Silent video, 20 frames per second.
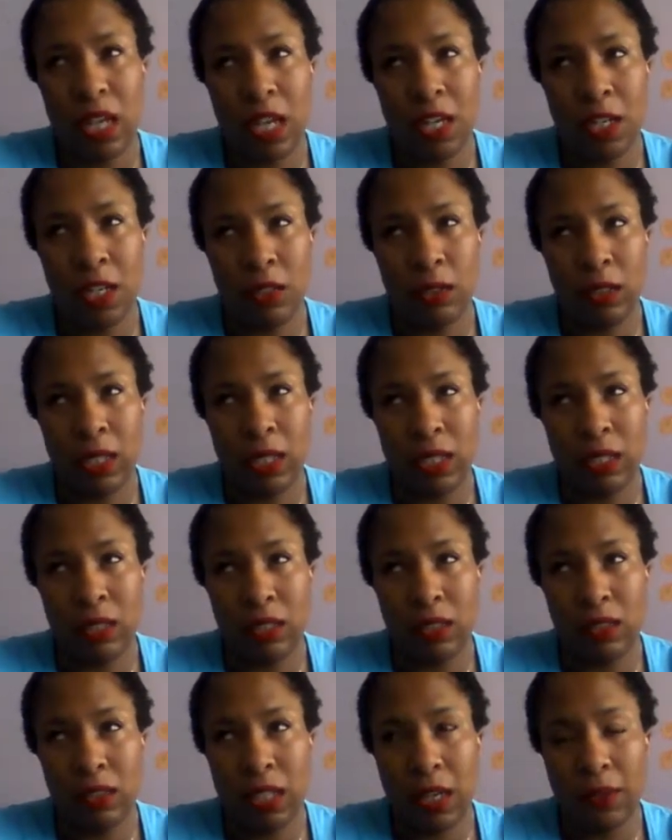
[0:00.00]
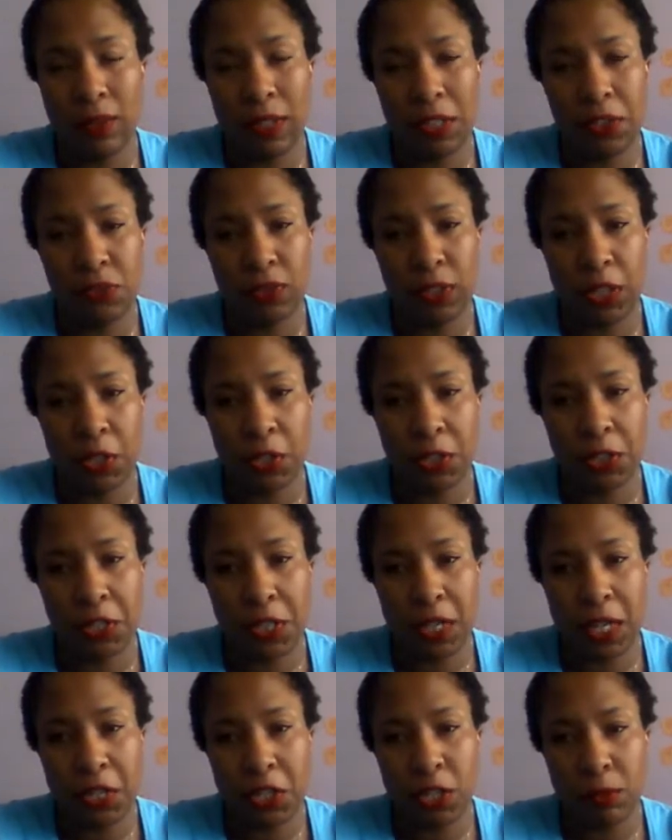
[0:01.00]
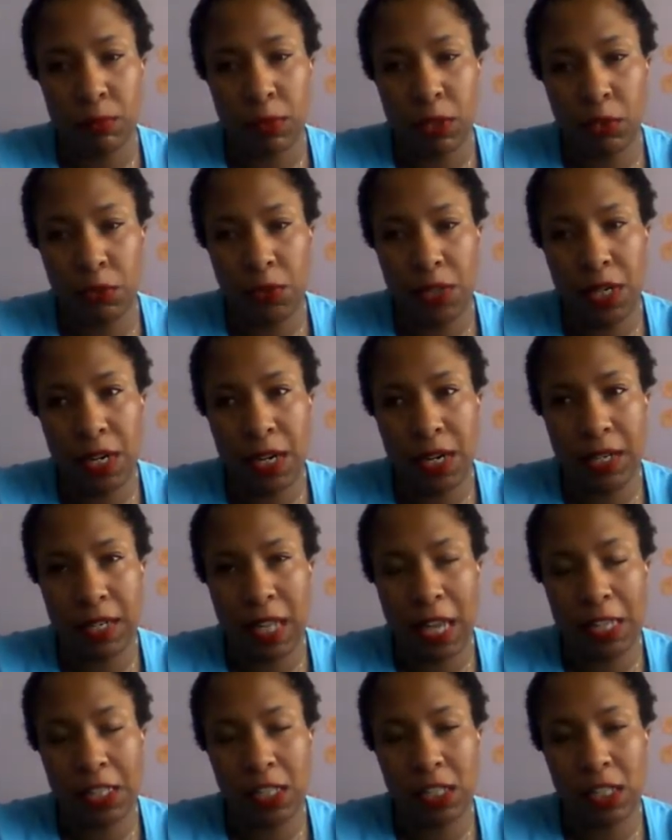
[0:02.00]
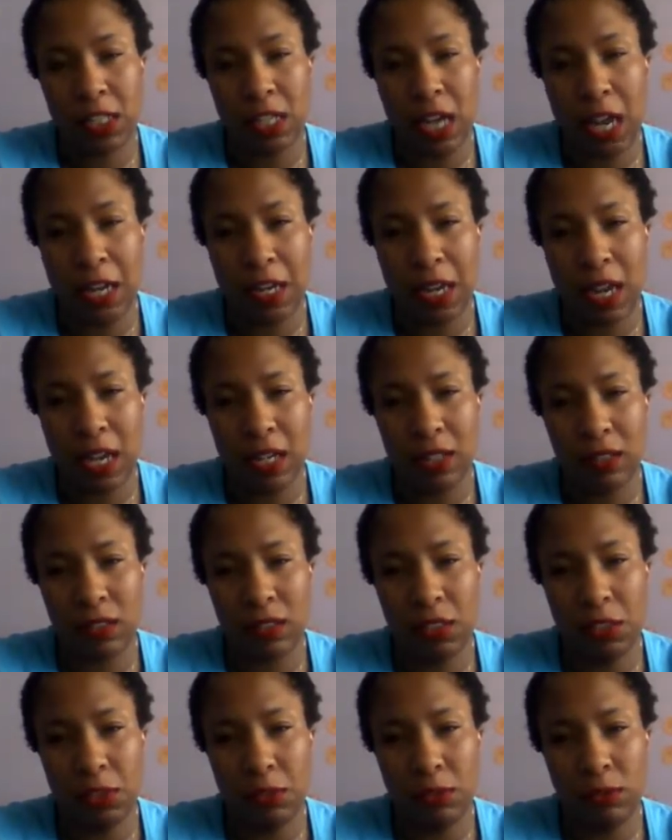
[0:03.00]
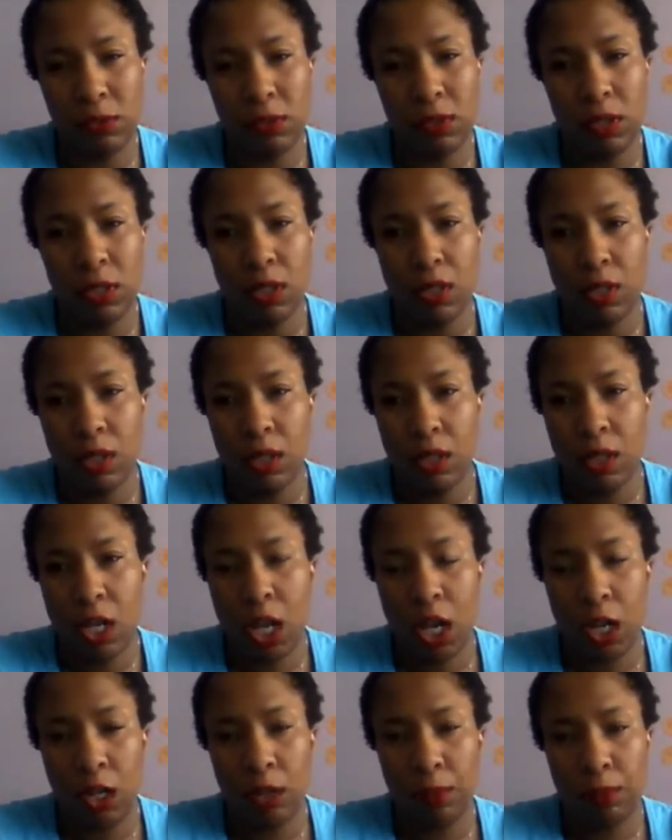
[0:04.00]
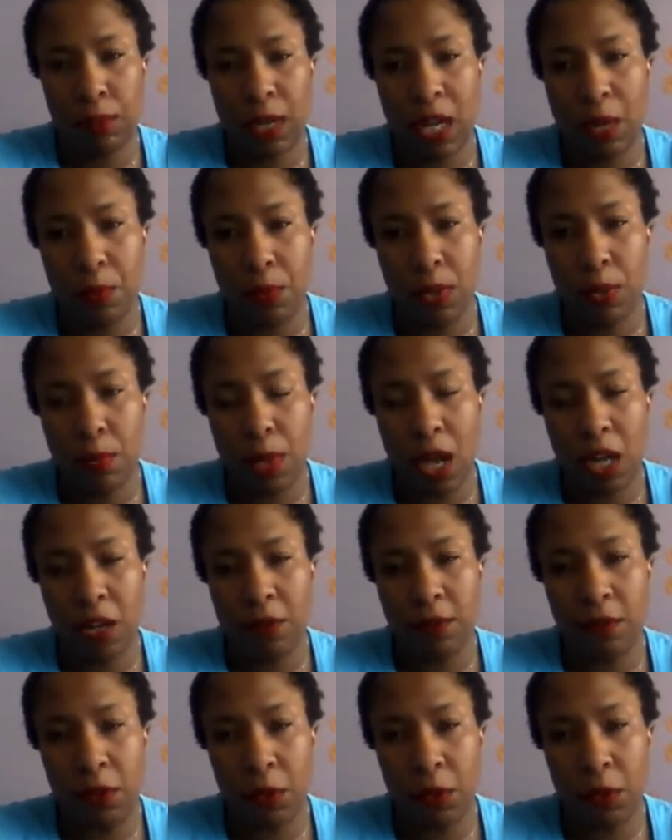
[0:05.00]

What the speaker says: I know definitely it's really good to get your protein in. That's an idea to help keep your body